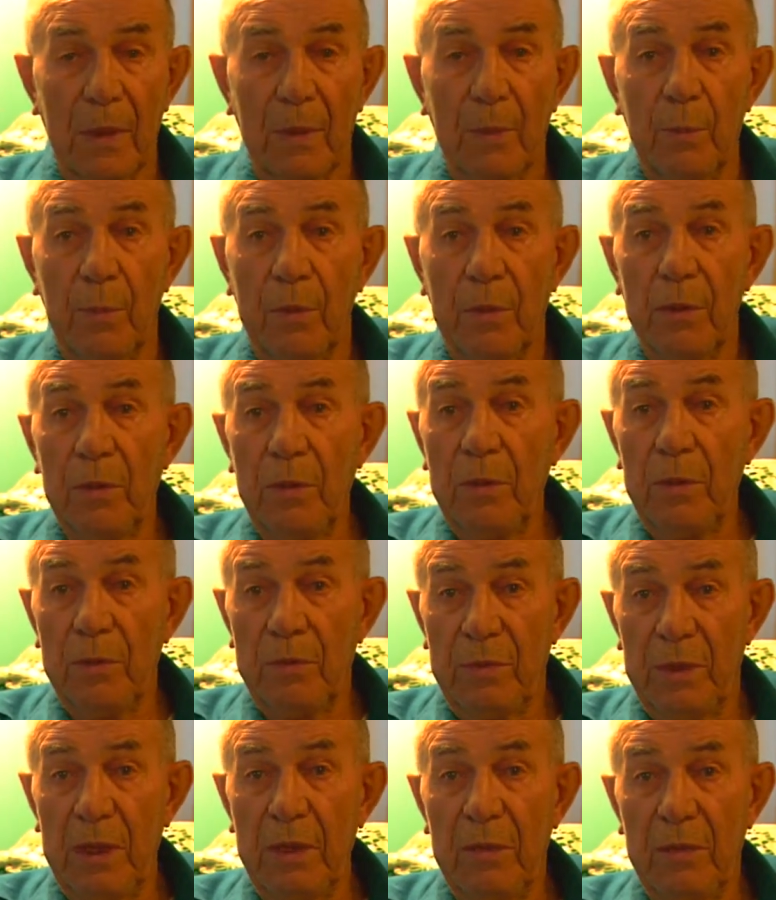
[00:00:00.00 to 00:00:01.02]
Boy,
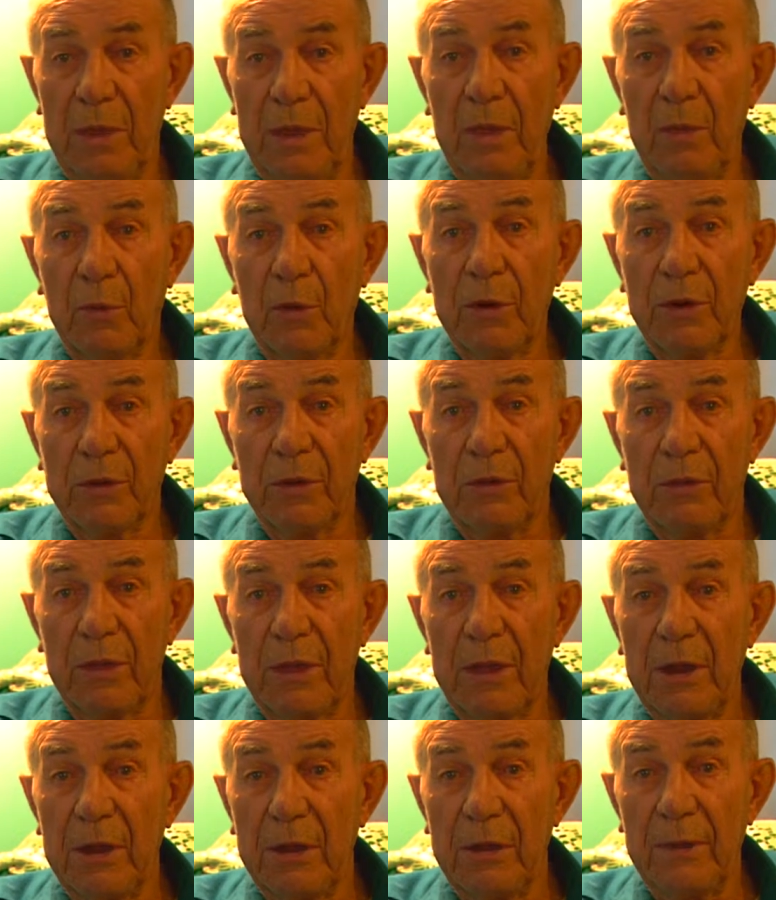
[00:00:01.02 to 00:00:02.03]
they worked you
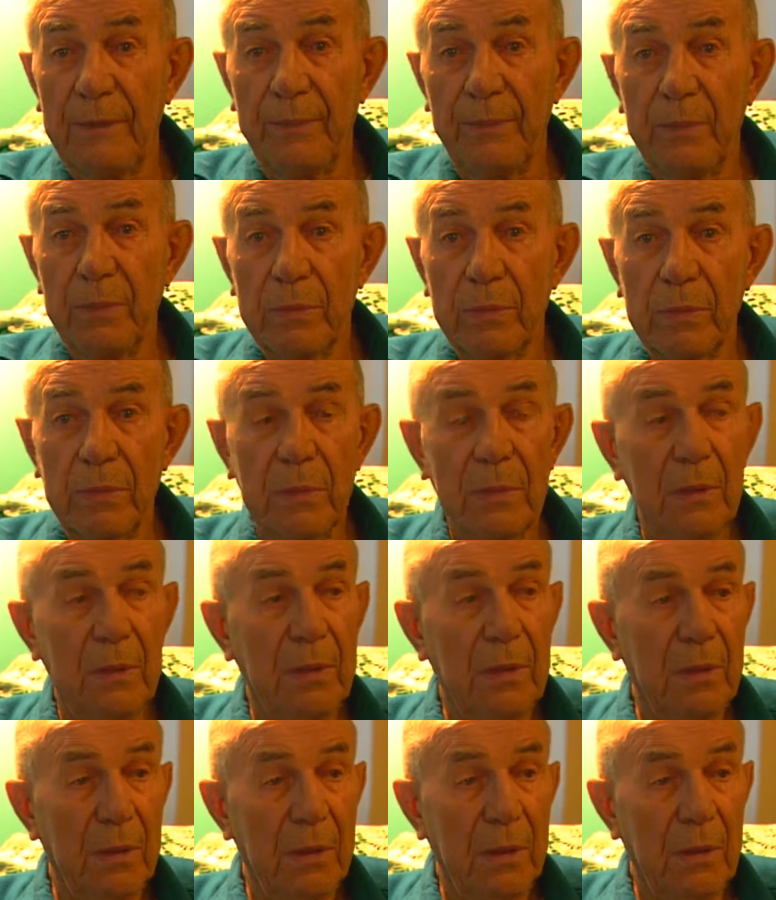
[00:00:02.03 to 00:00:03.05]
there.
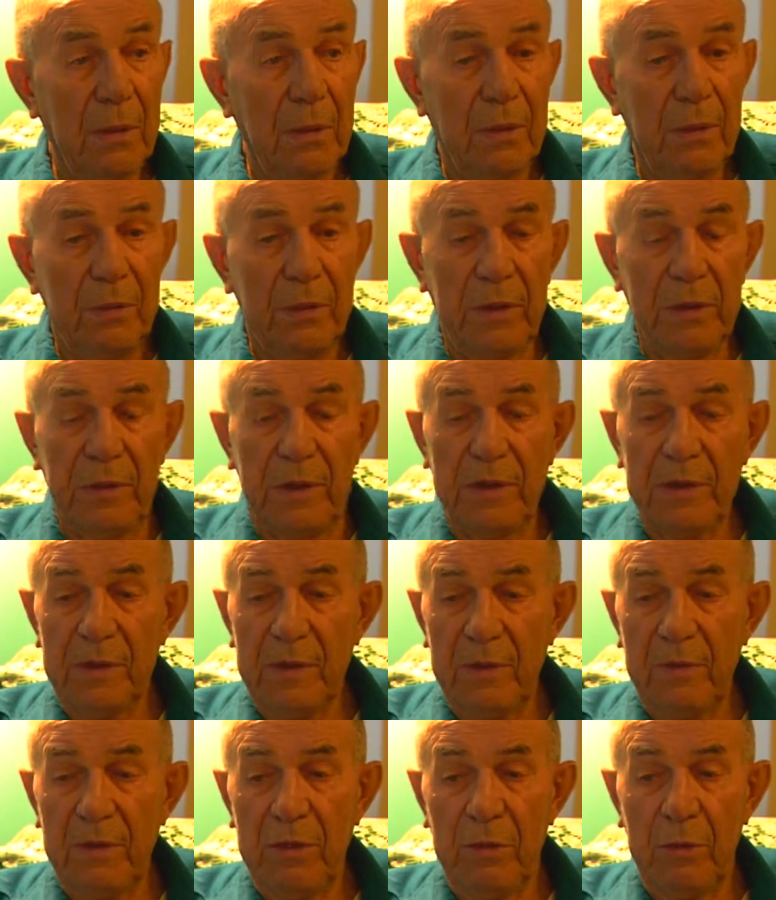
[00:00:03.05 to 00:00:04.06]

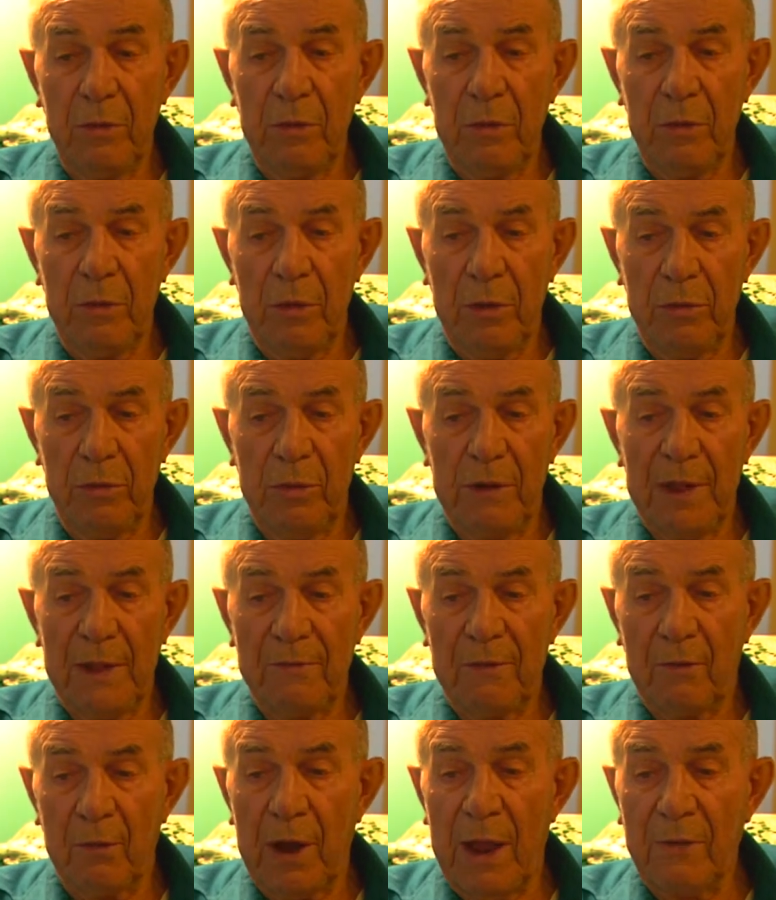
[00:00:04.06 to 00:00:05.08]
You'd have
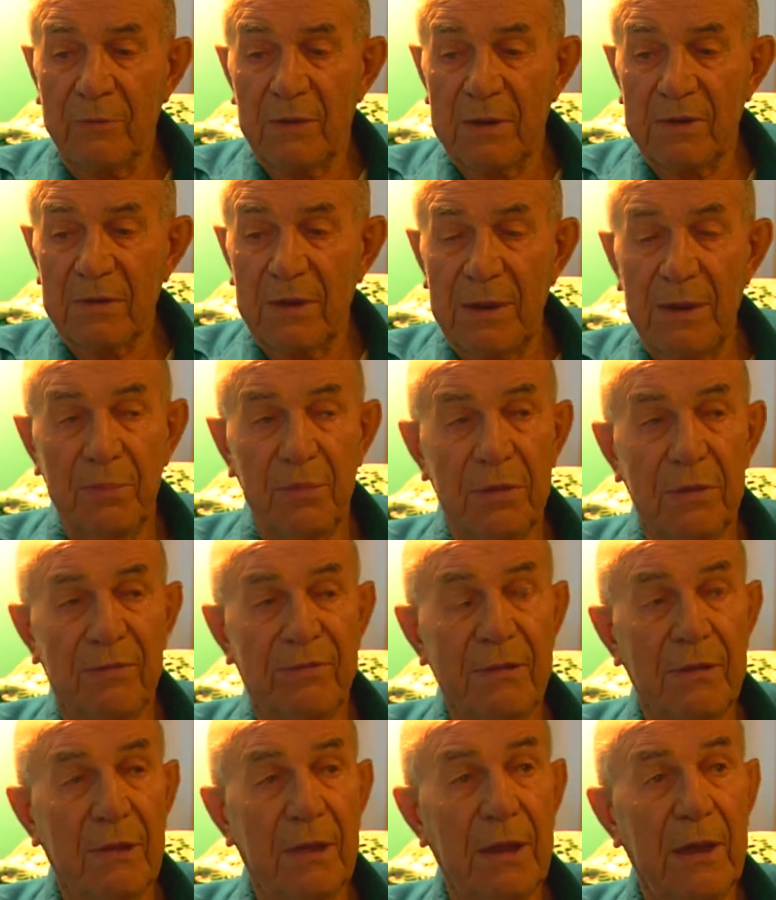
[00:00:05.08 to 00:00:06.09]
a raft of slips to
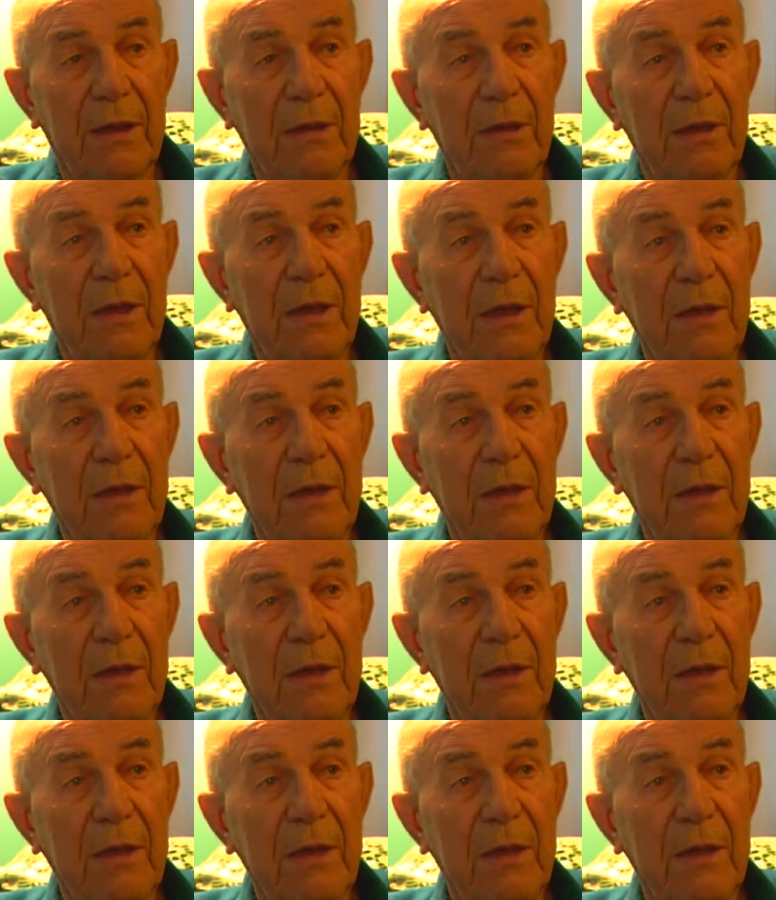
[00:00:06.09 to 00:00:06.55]
fill that day,